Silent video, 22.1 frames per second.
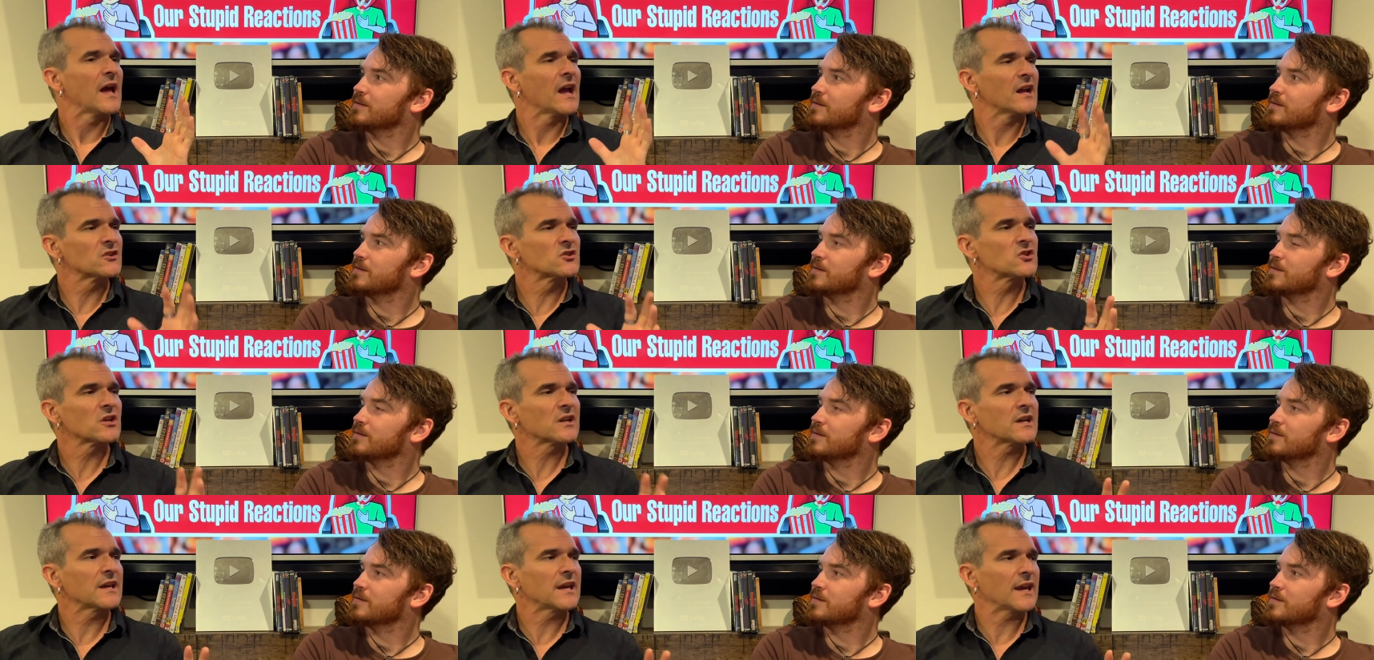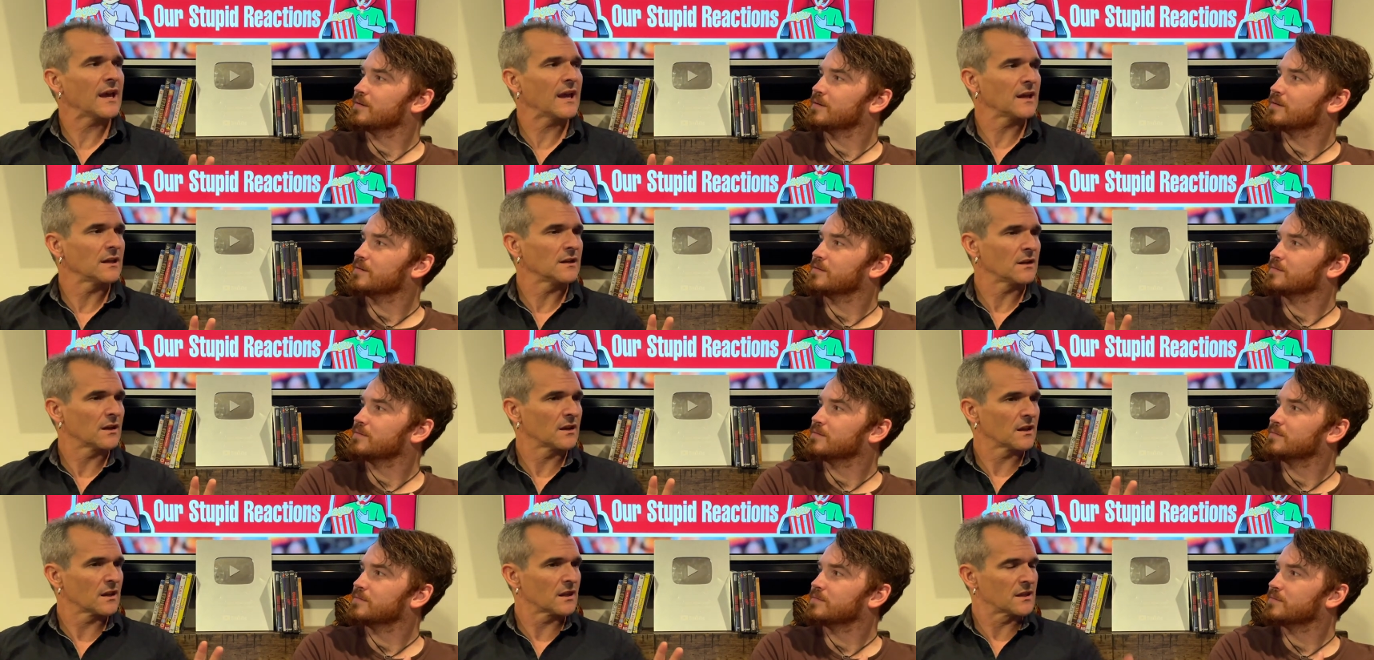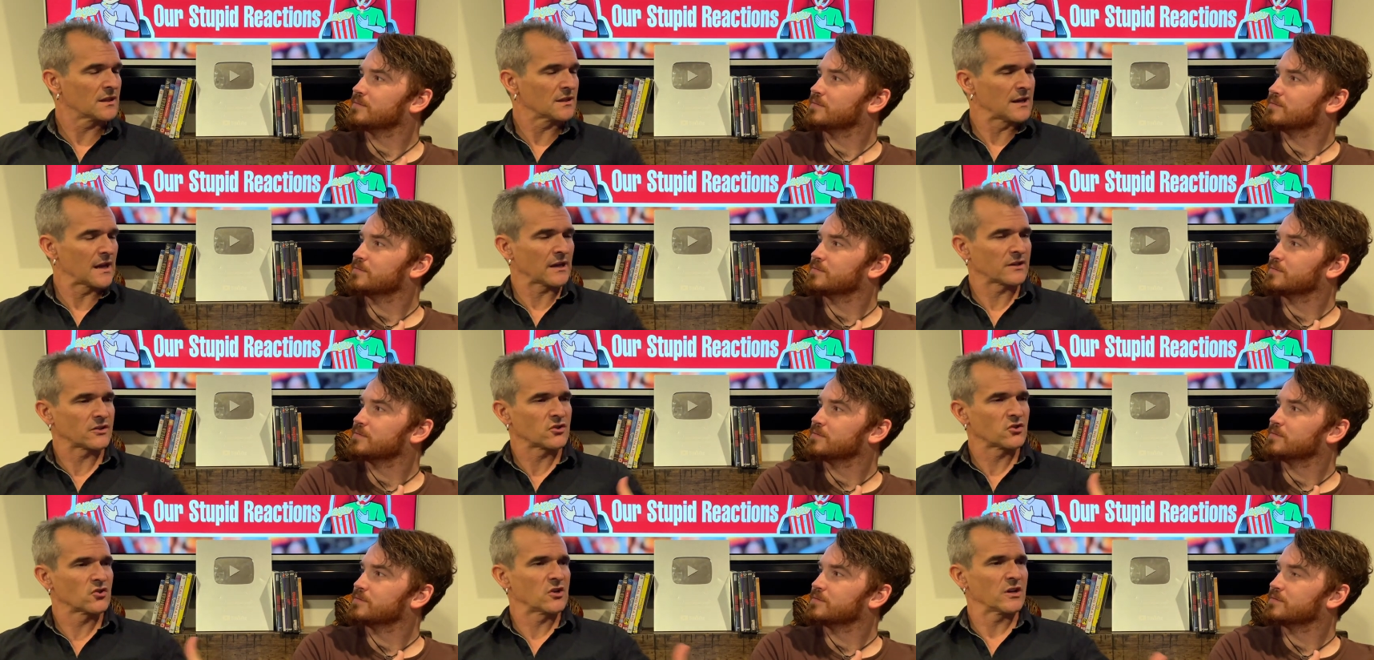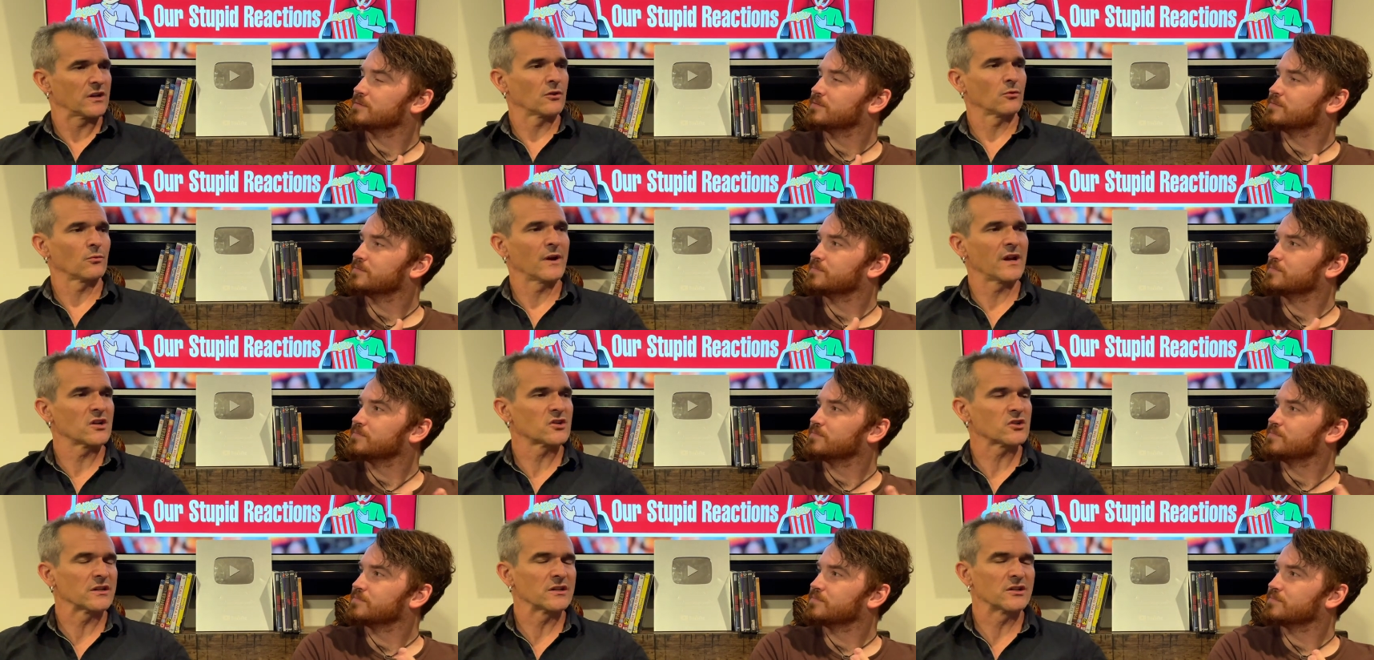Speaker 1: educate the next
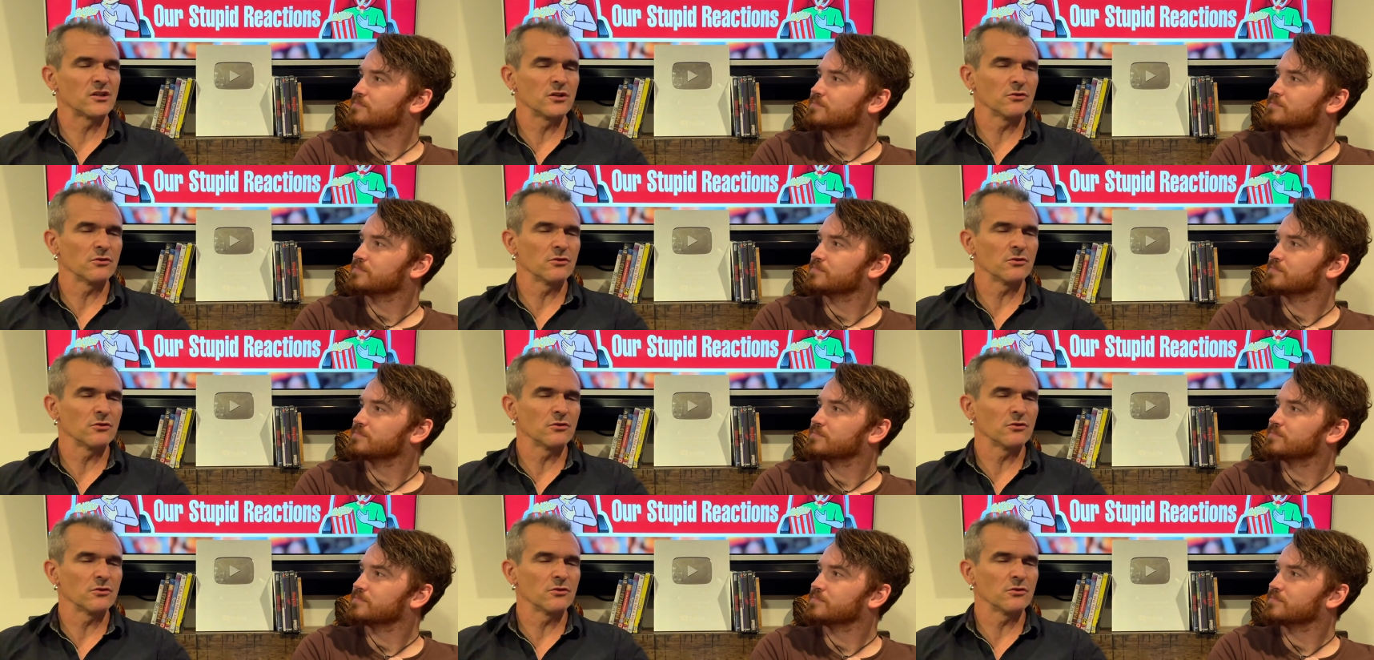generation.